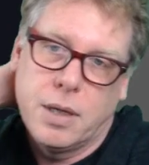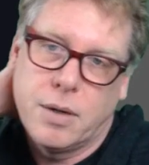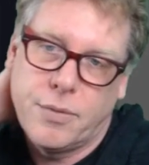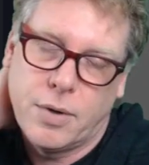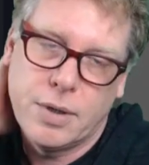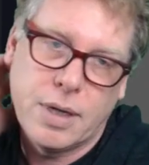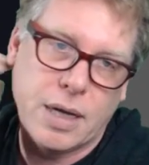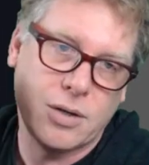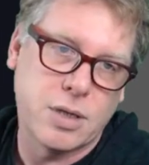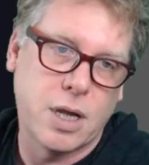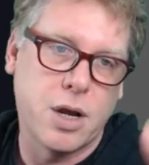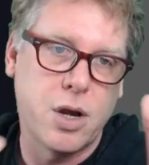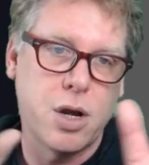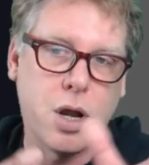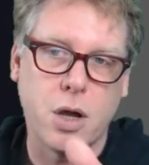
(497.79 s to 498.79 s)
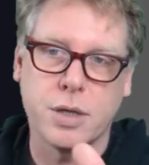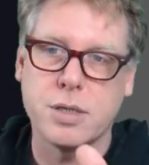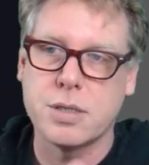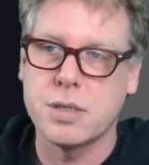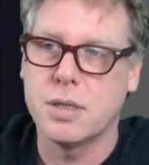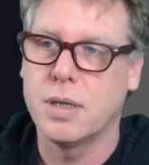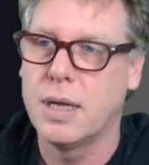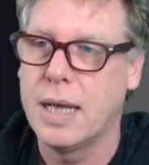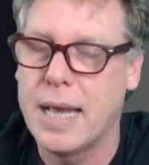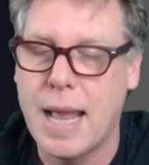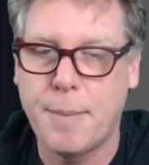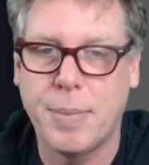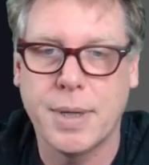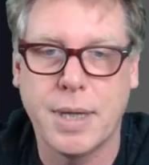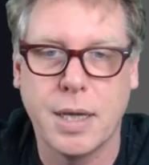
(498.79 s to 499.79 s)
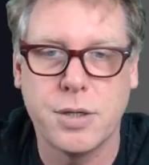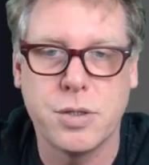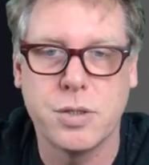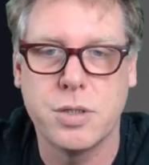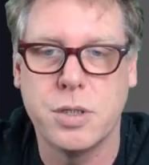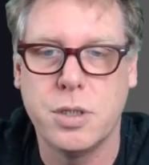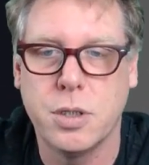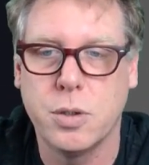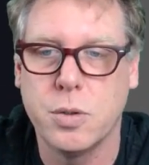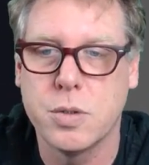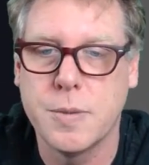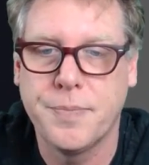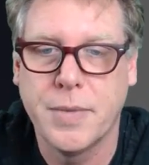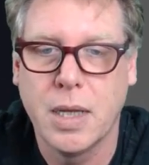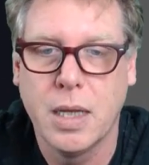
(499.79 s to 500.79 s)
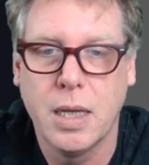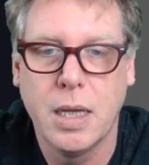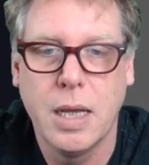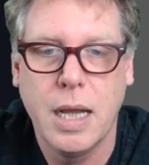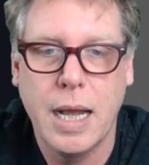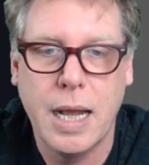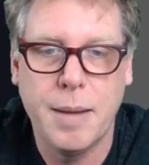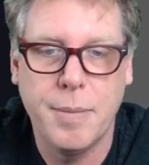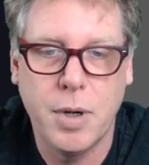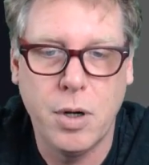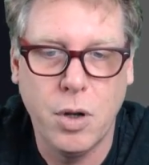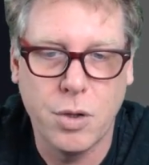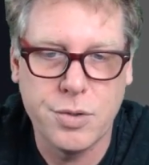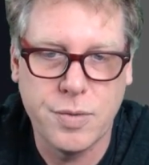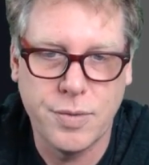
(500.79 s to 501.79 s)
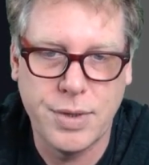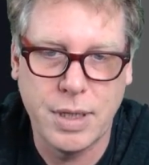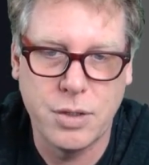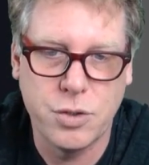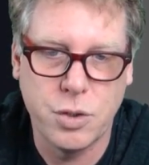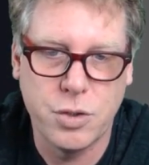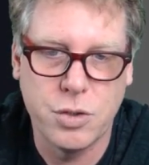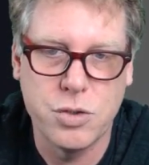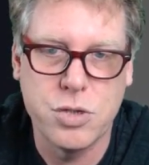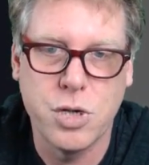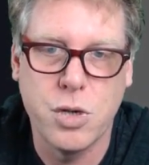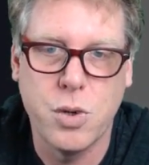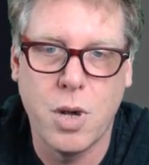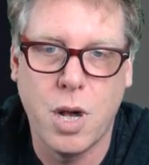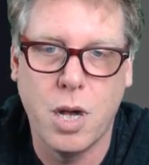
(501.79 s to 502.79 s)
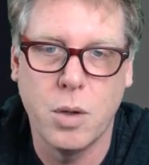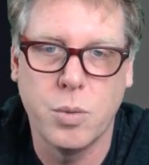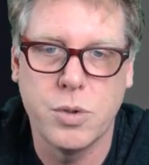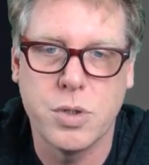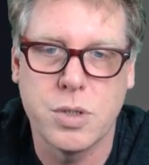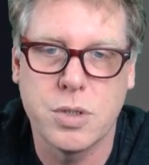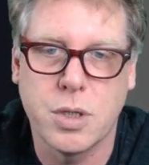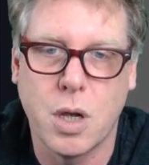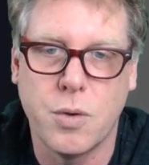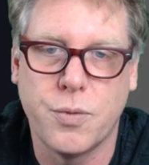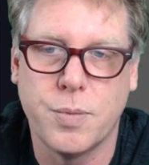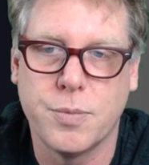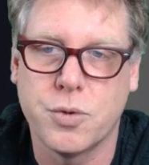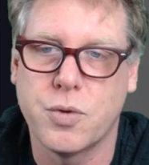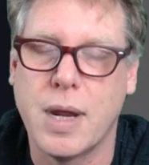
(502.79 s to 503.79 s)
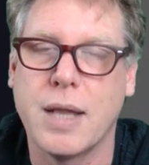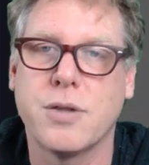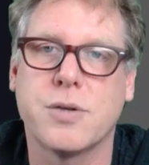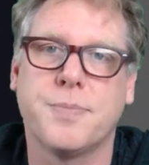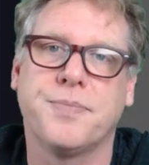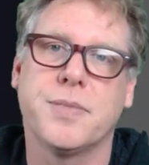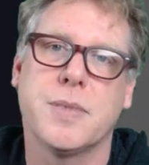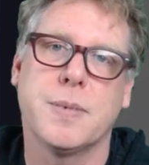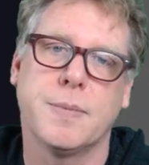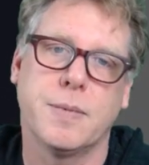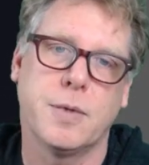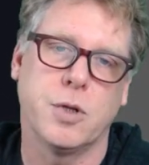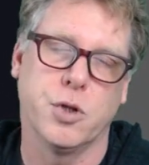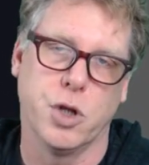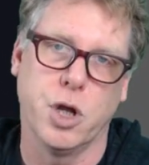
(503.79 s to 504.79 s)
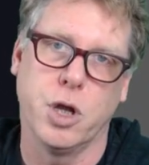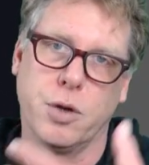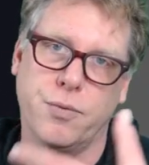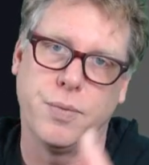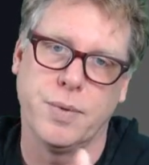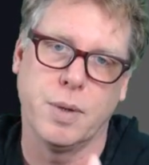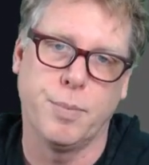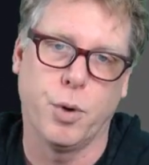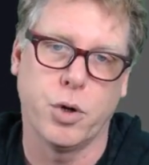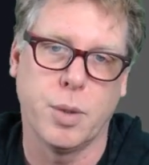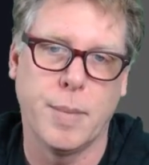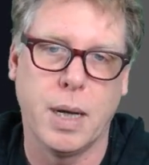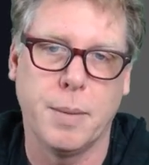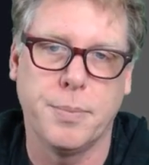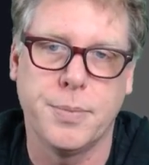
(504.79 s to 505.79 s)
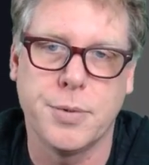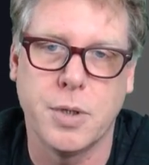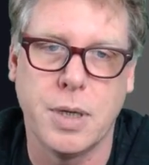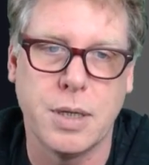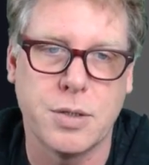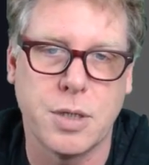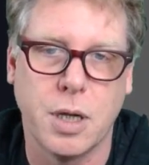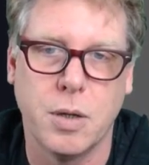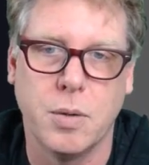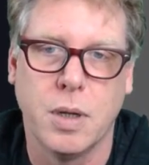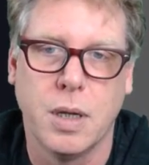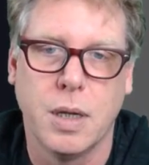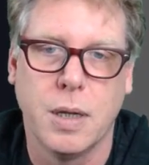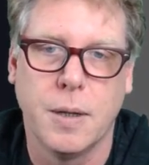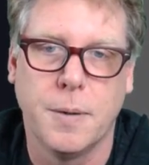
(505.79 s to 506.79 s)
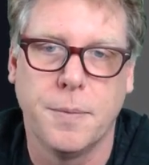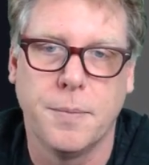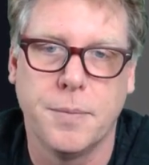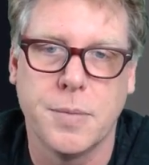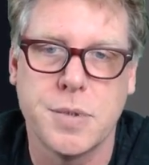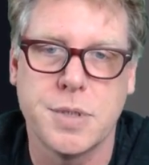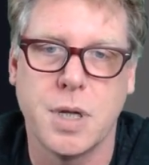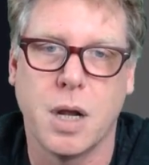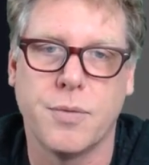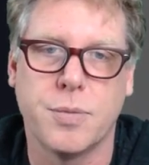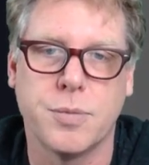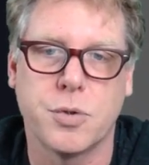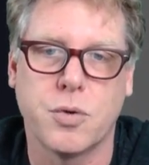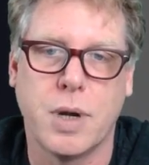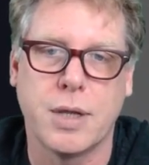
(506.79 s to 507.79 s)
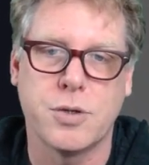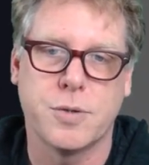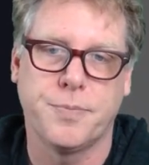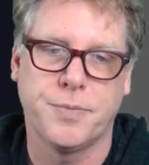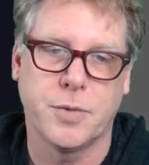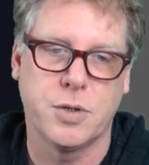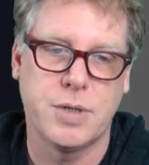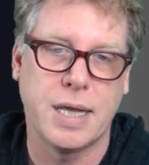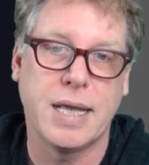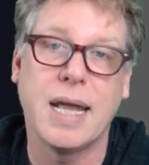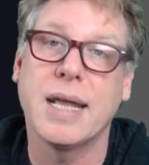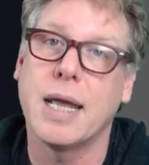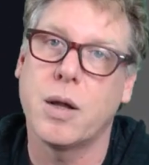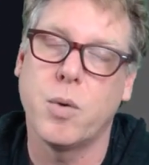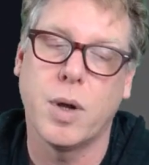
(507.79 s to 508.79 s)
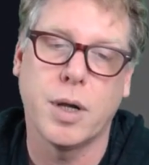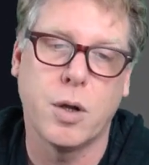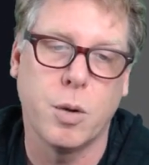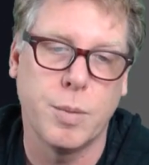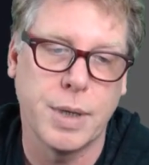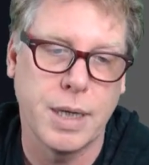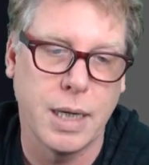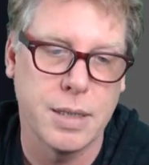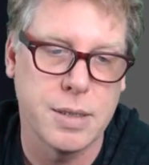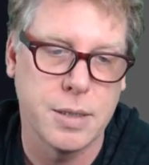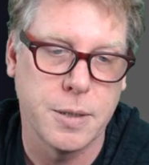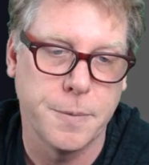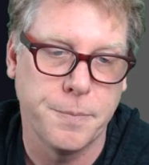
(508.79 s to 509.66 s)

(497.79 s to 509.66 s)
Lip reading: I find it actually a nice application to use. Lots of things you can do. I would just go from scratch, learn from the bottom up. So let's go start from scratch, because they can get quite complicated.